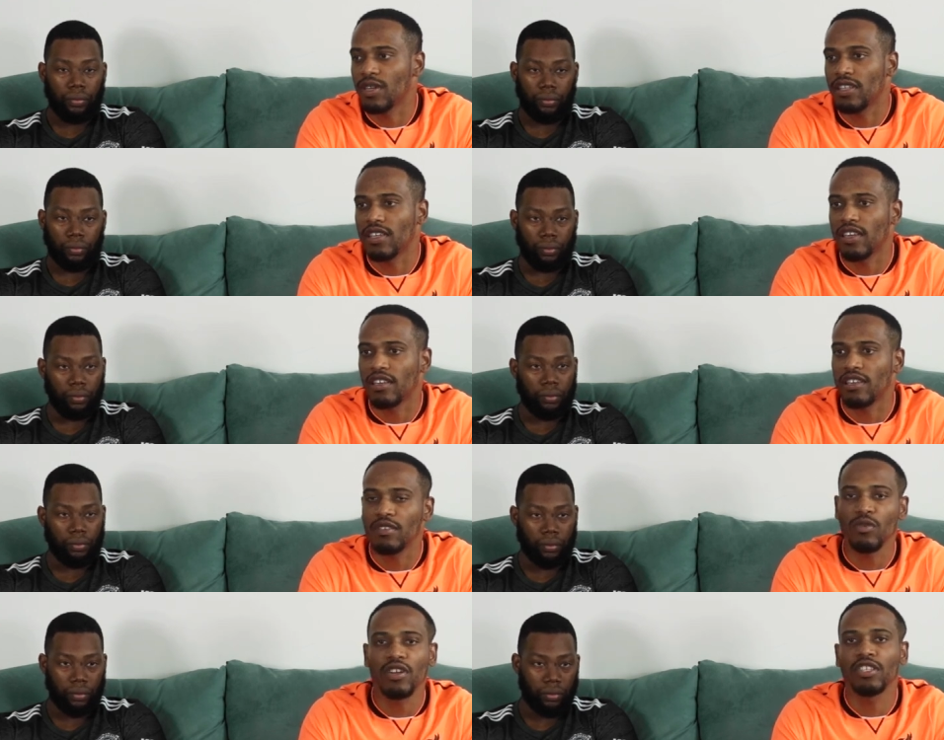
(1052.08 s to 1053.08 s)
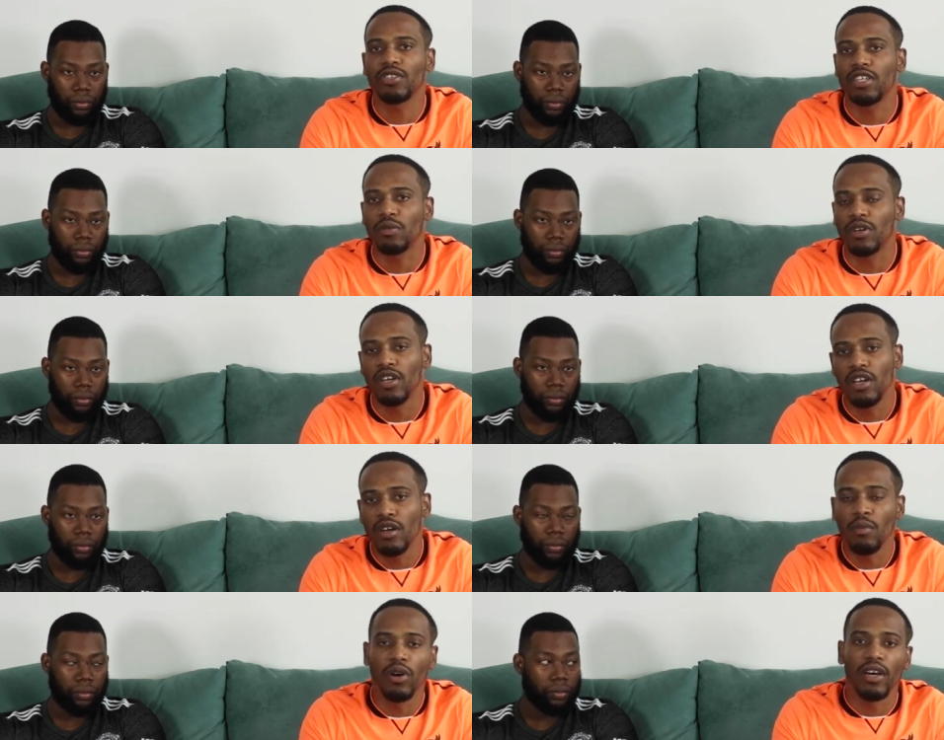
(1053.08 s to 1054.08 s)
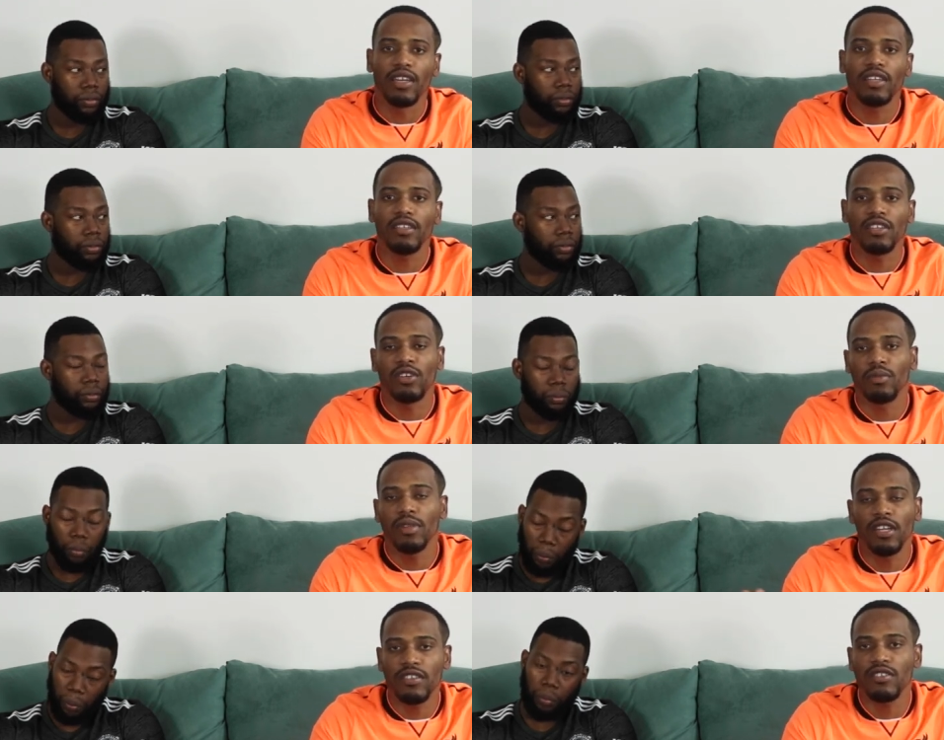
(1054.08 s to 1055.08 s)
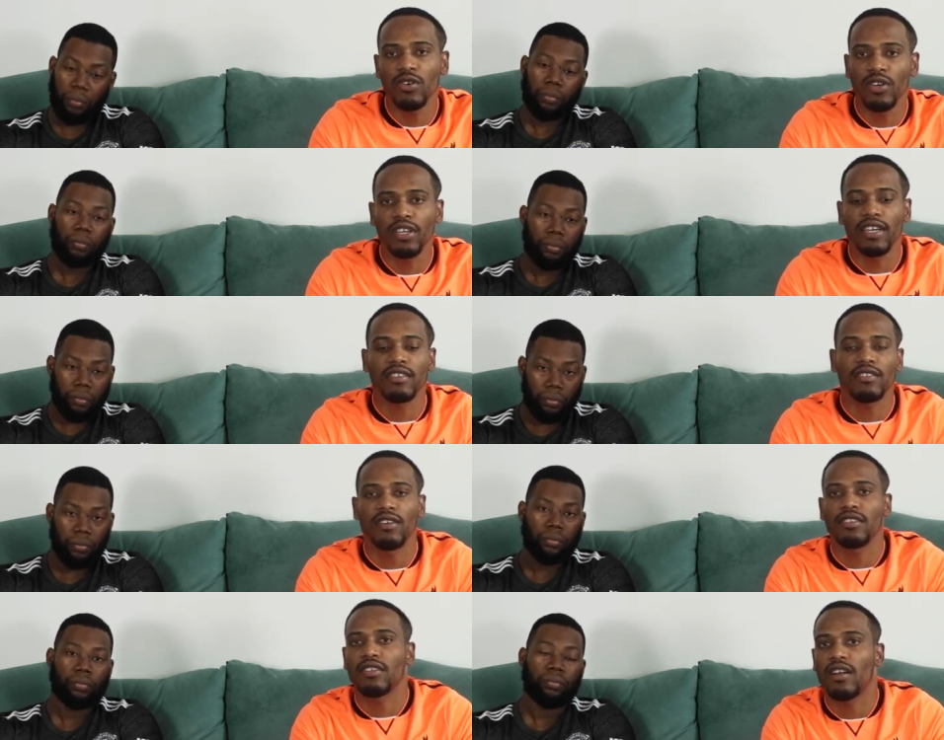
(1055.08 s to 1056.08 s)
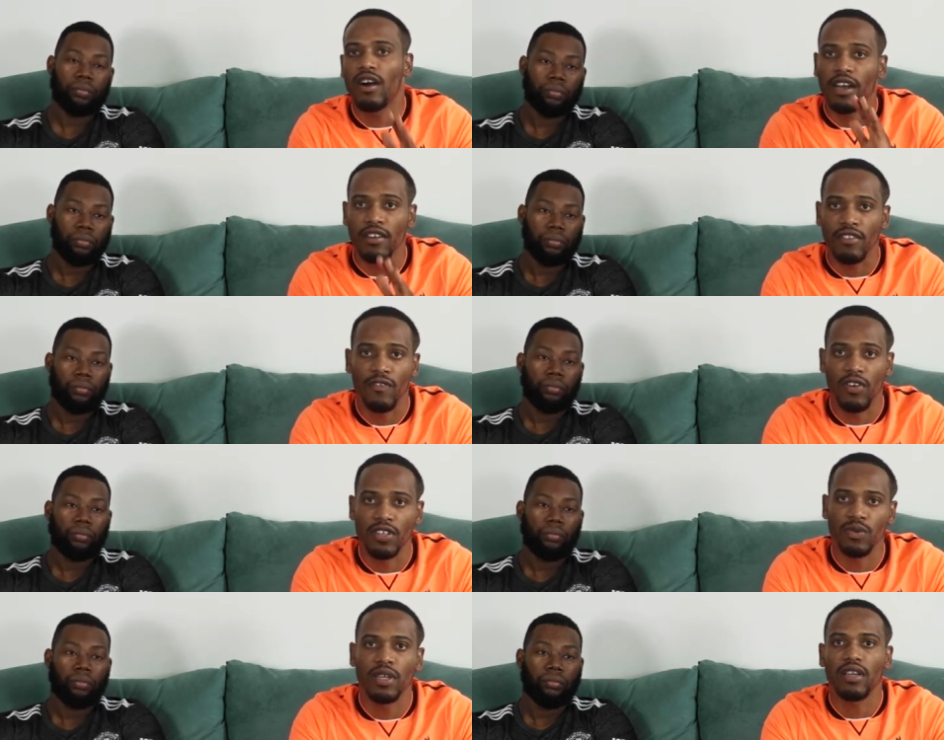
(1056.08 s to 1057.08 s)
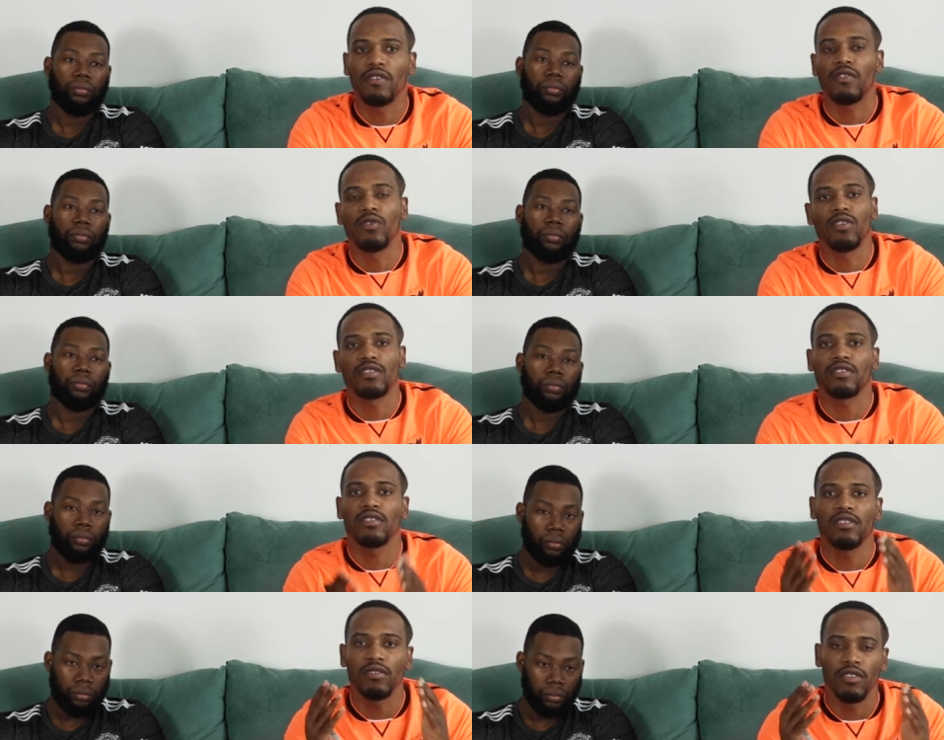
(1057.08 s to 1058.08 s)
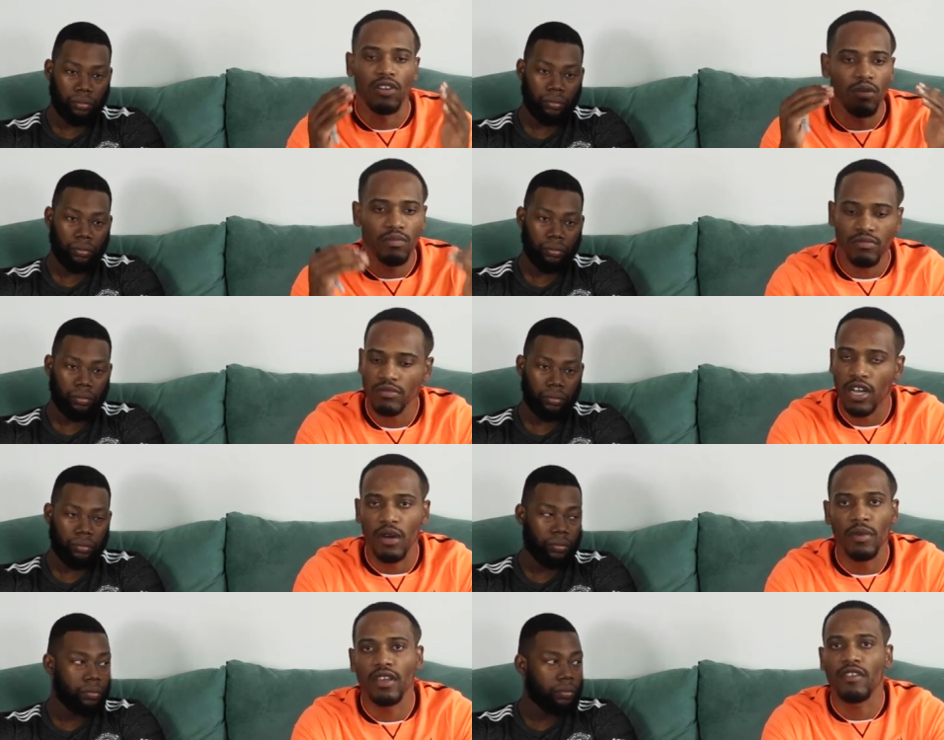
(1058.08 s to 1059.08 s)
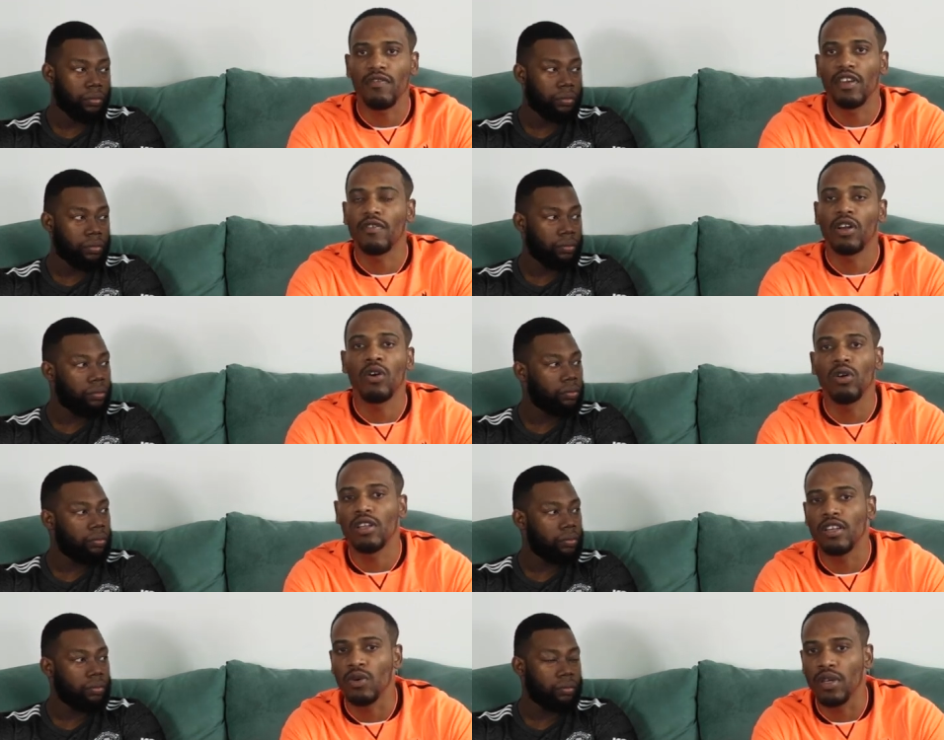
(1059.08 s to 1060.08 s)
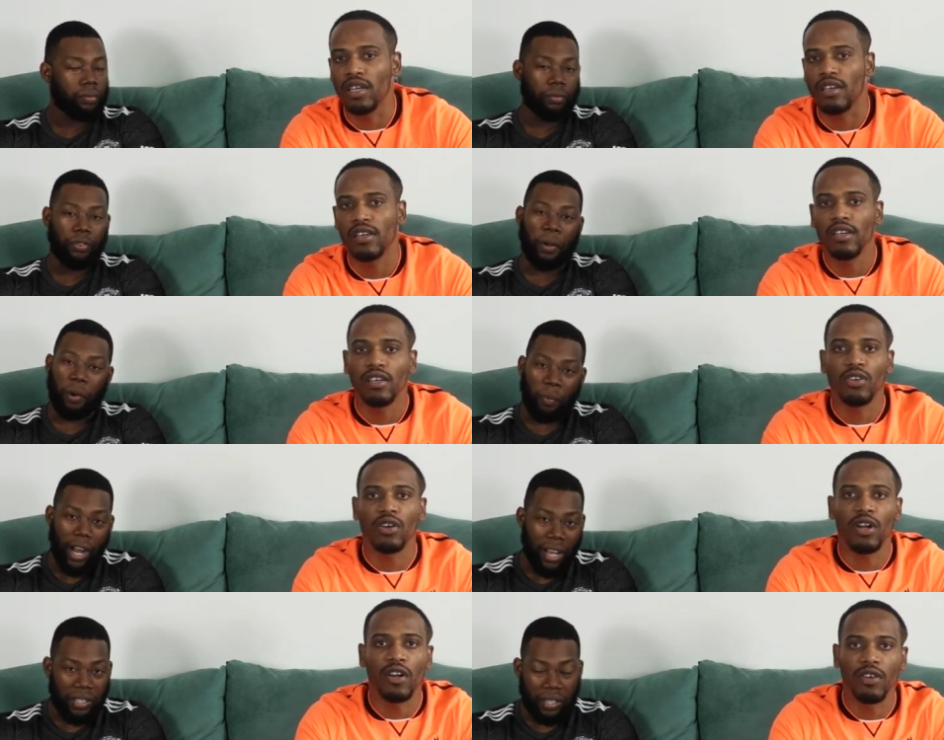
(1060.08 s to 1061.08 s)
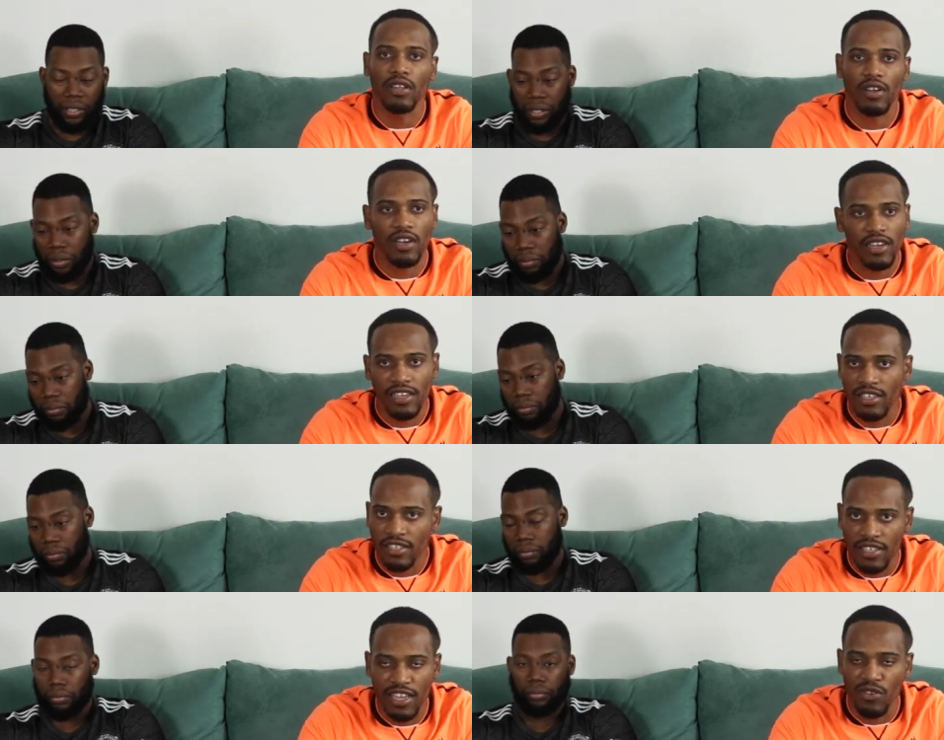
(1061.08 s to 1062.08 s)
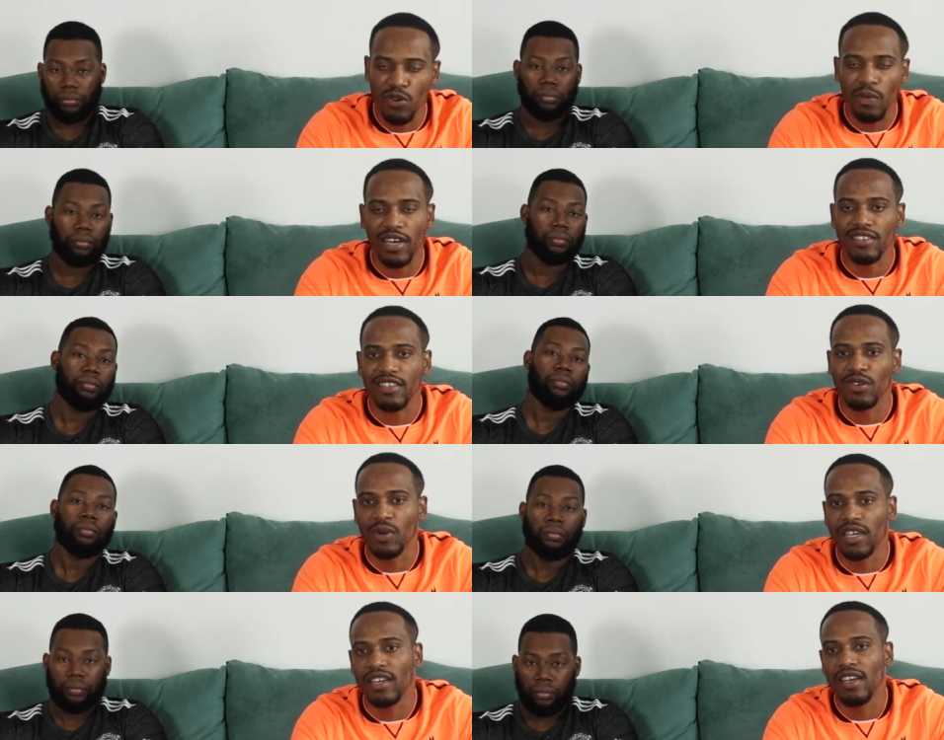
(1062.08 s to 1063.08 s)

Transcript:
Speaker 1: to it, and it's more enjoyable. But, let us know what you guys' thoughts are on first week, of course, comment your favorite goal of the week. Favorite passes. Agree with our slide rule pass of the week.